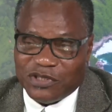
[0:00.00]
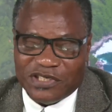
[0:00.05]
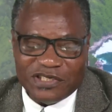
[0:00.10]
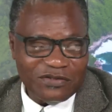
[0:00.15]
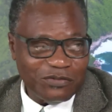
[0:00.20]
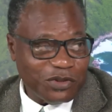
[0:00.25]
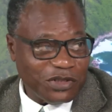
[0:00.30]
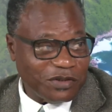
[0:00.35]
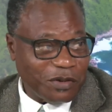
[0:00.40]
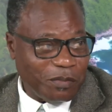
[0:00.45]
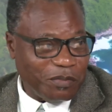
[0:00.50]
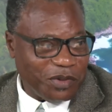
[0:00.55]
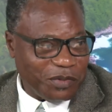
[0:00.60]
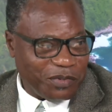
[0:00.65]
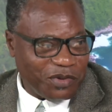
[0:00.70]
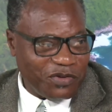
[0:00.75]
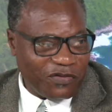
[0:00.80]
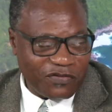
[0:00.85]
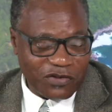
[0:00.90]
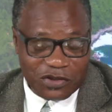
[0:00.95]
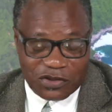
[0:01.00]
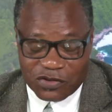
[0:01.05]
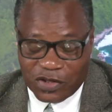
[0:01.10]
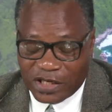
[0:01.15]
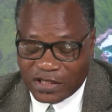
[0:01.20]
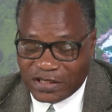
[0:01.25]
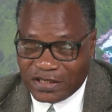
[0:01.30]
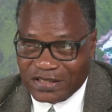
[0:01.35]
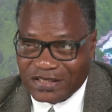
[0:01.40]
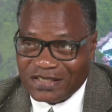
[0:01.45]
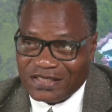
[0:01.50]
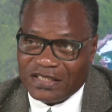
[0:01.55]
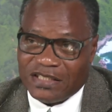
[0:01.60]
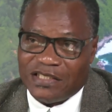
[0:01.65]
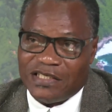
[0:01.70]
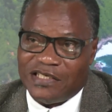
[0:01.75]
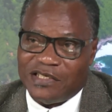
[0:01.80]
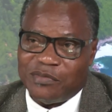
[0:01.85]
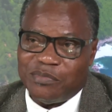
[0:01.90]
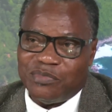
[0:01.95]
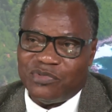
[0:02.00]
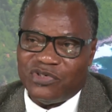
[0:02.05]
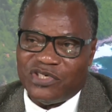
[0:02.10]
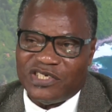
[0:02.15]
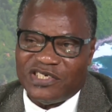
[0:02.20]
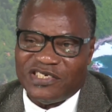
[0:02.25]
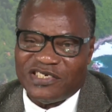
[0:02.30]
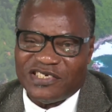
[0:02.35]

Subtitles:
is some people refer to as the stadium bridge.